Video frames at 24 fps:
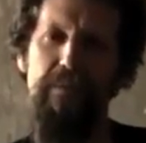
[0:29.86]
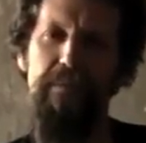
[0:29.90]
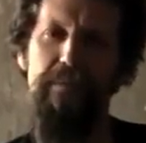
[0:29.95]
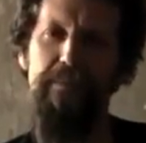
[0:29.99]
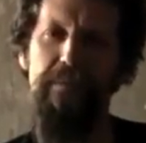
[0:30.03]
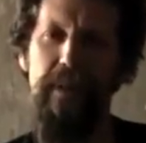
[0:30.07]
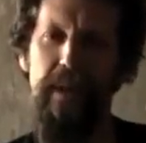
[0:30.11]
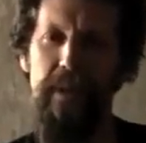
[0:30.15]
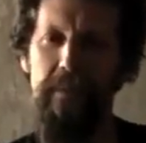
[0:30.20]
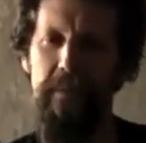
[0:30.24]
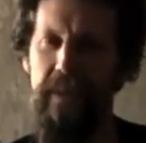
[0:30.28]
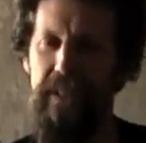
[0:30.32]

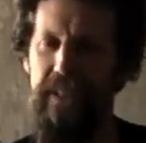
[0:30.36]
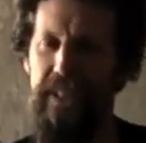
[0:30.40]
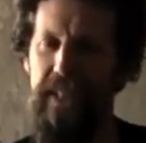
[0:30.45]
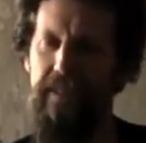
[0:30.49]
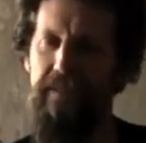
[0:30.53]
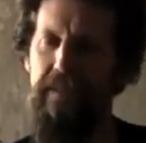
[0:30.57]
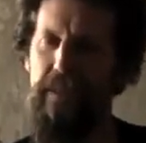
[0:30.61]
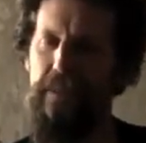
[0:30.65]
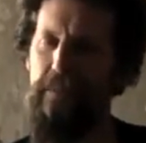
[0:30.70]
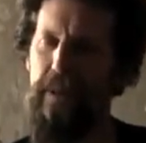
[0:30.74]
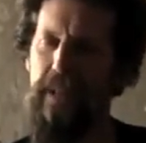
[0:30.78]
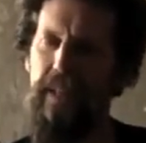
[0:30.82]
pretty much
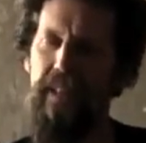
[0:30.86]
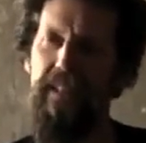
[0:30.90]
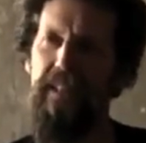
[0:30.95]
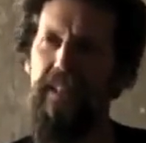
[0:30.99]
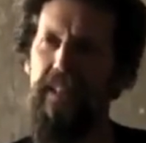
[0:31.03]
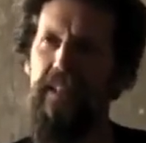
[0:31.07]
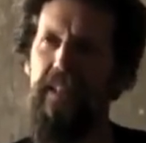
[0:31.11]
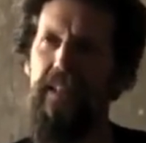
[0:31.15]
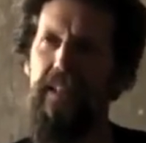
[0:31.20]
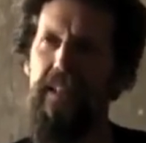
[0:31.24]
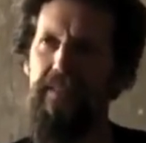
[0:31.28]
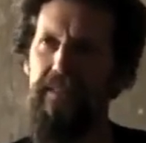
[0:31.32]
every
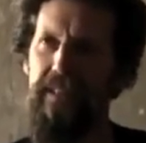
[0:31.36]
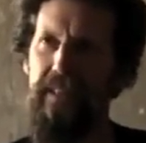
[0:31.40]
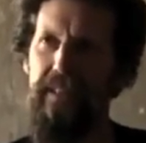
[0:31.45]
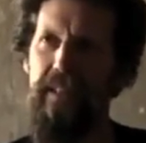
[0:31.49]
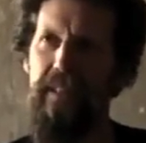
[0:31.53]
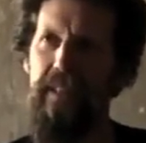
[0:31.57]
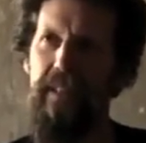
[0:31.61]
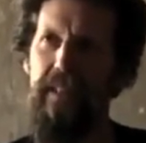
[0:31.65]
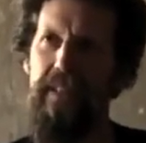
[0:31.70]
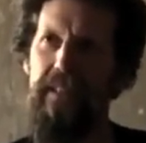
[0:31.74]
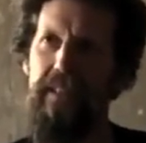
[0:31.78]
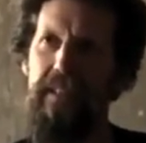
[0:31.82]
planting after
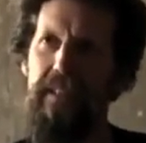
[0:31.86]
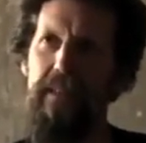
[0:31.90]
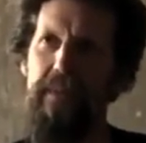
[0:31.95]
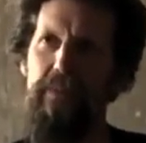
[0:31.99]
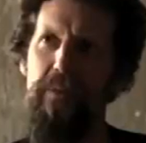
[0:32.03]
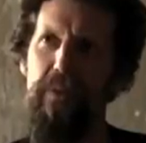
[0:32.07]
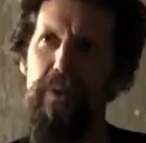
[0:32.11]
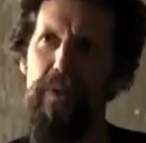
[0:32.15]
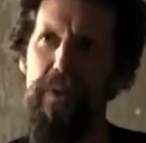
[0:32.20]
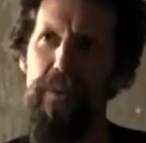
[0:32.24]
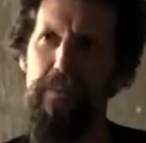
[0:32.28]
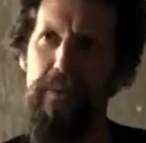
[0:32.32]
that
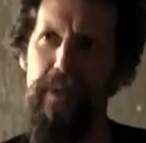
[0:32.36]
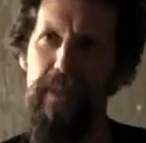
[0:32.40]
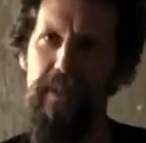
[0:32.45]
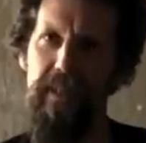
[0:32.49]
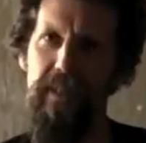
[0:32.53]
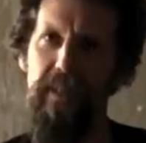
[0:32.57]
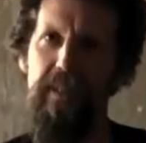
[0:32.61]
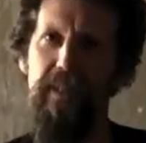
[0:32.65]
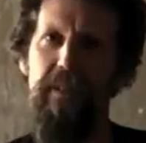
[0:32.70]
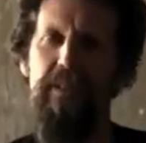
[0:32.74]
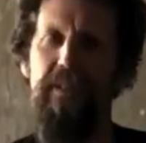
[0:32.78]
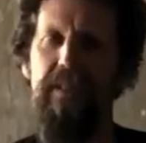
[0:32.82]
was
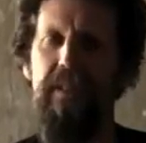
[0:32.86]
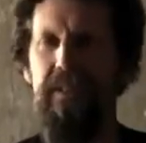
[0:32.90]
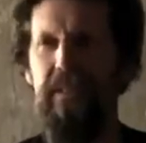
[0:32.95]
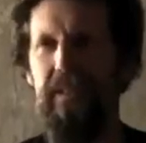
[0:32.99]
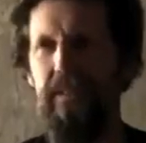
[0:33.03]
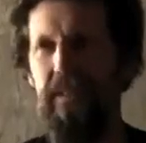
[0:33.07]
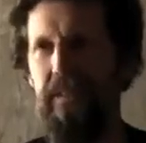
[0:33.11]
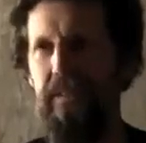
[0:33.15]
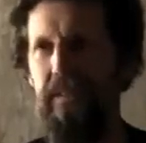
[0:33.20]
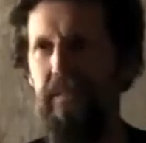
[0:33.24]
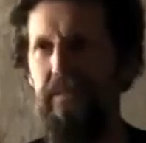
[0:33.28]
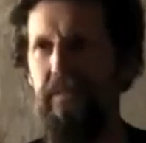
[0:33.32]
planted on
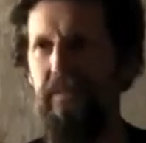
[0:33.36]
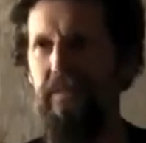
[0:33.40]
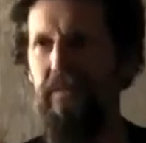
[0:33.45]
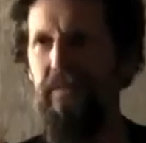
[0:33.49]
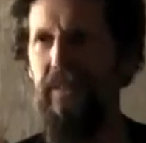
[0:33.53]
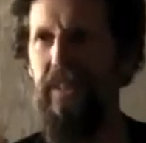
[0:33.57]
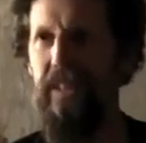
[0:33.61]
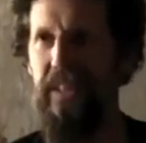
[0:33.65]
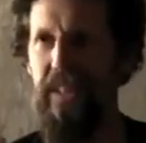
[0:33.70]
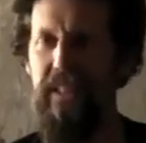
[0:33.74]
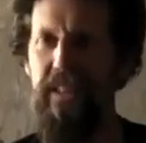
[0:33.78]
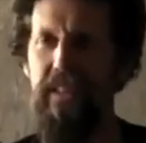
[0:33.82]
this
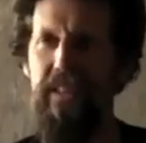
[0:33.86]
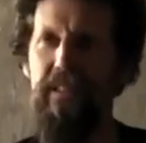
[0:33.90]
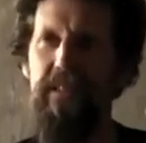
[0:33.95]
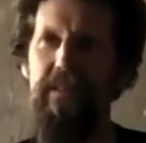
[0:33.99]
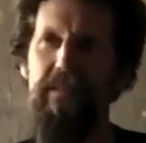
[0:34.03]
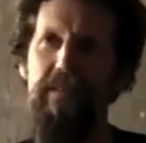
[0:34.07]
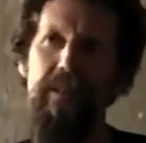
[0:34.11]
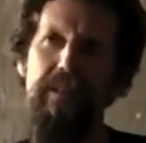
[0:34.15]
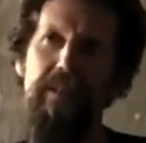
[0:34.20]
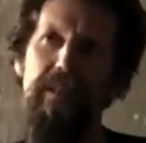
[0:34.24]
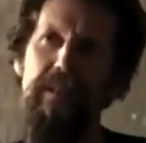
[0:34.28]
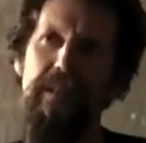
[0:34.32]
resistant
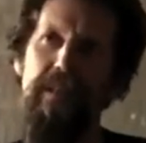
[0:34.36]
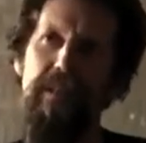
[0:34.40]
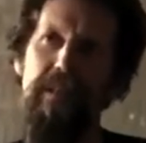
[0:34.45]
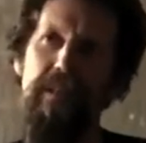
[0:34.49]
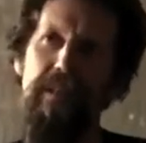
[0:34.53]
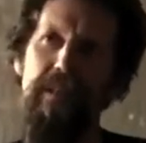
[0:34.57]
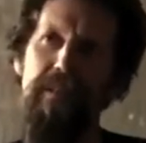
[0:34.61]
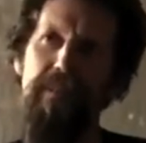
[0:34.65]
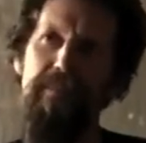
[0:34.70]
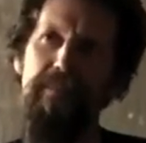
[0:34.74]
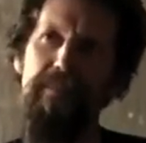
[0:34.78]
rootstock.